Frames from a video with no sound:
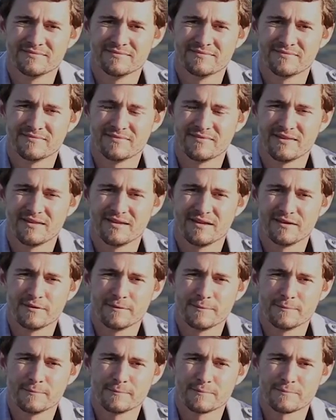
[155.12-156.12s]

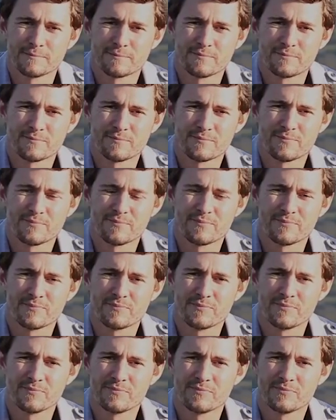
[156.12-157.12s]

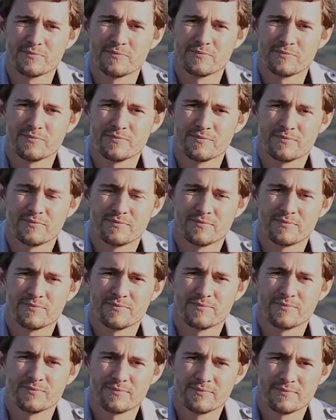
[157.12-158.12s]

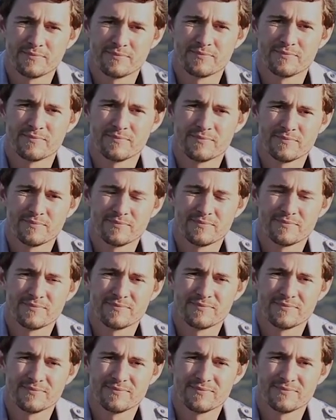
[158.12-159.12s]

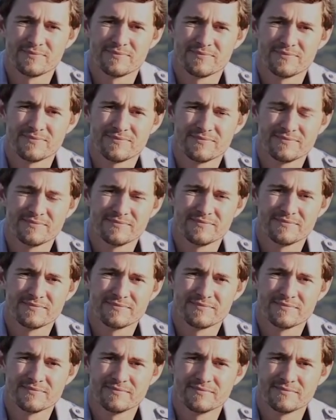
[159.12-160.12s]

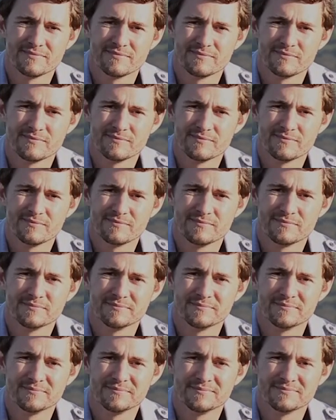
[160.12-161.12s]

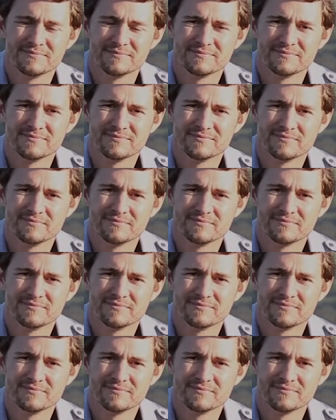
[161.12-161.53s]
This person isn't speaking.